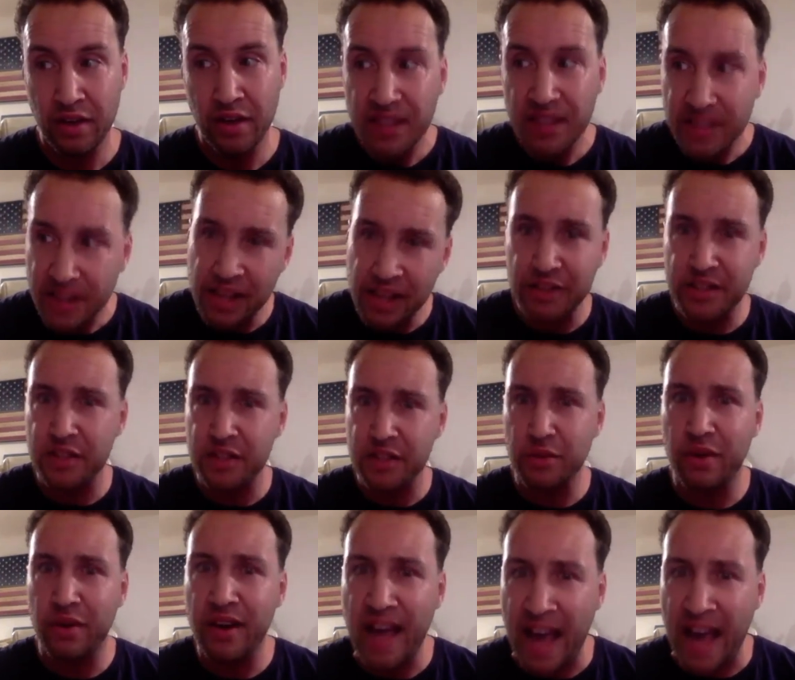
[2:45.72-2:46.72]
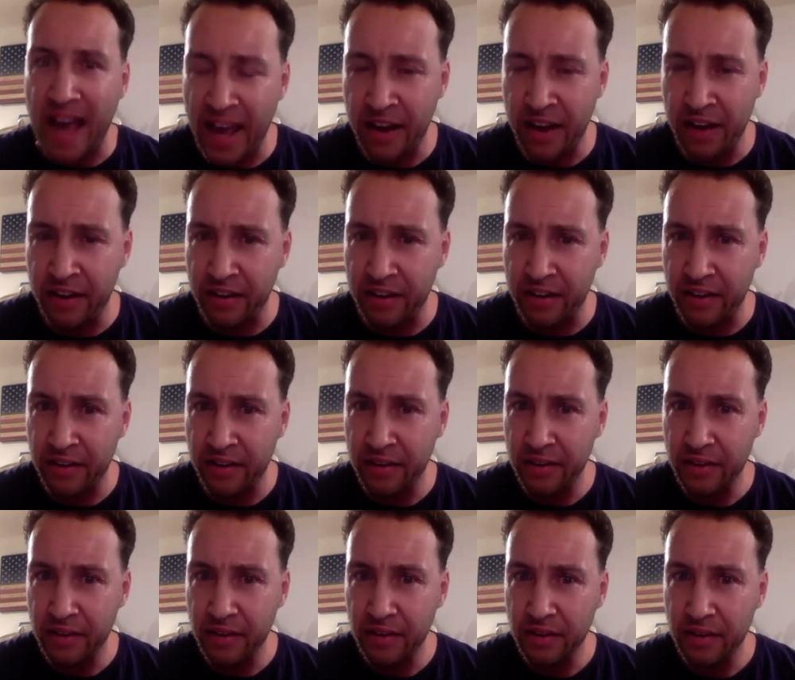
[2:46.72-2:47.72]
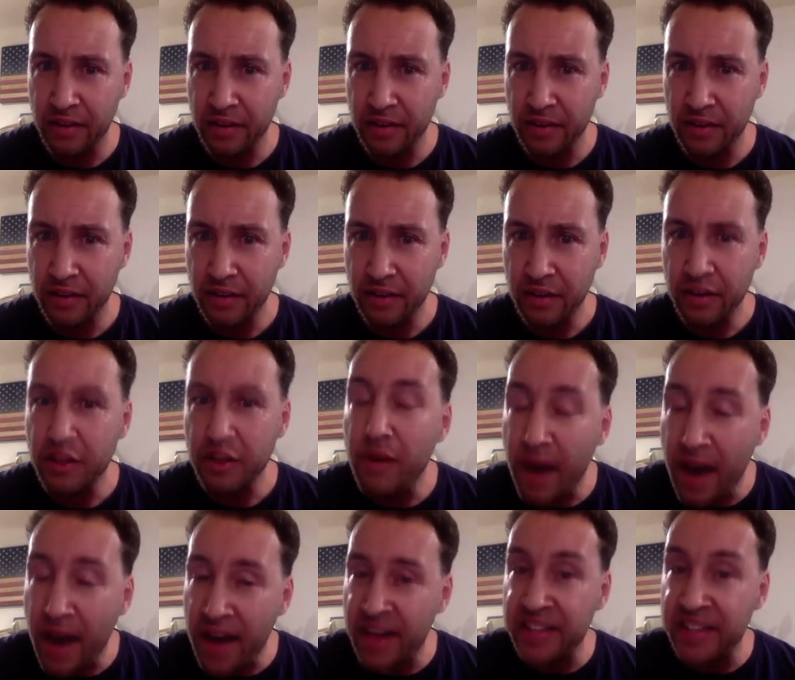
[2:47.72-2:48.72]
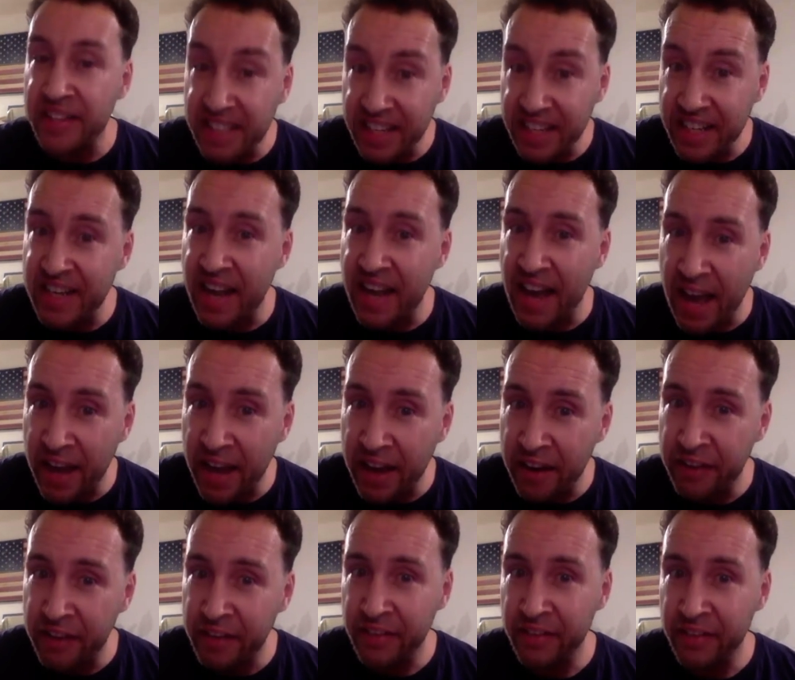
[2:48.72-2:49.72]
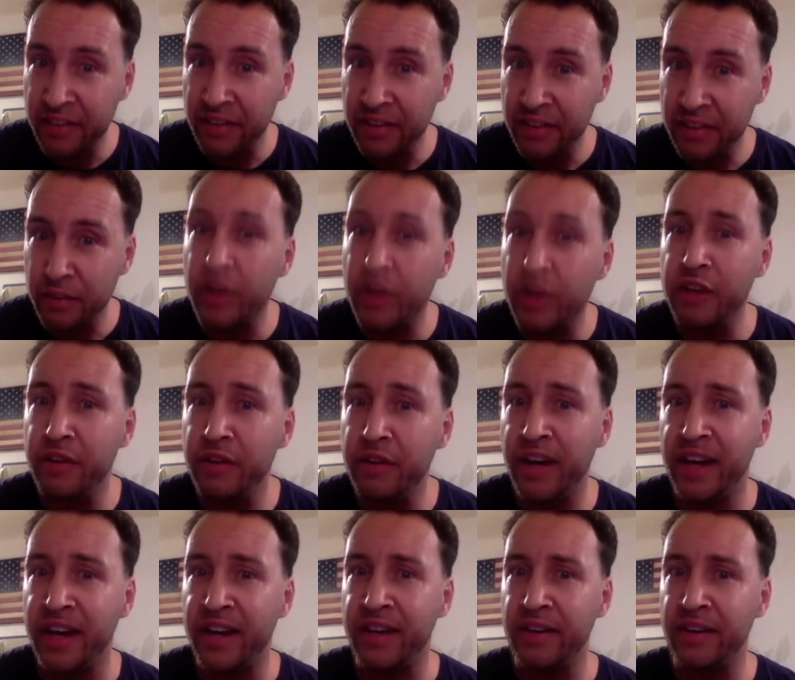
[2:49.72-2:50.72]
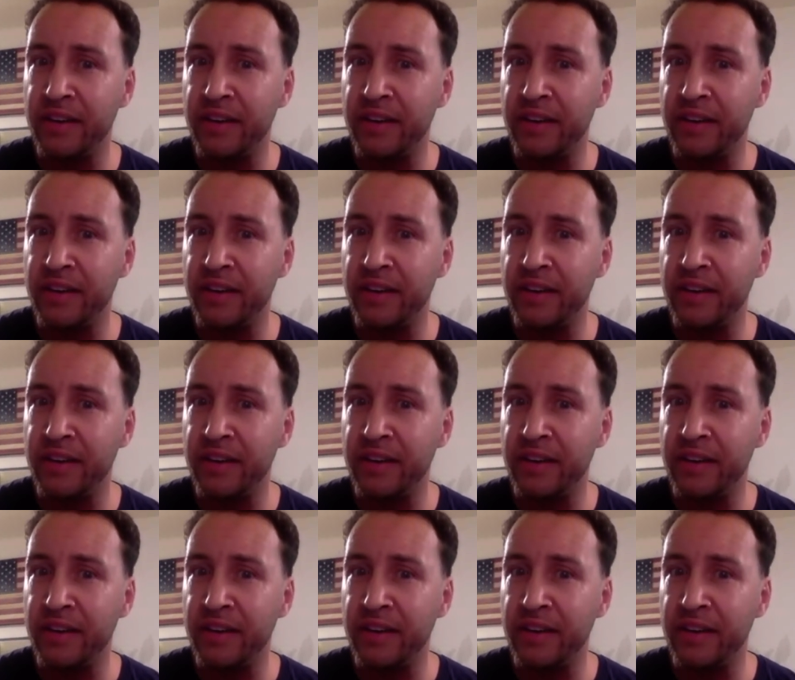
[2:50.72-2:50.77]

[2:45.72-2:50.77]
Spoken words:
And I looked at the word anger. You add a D to anger, what do you get?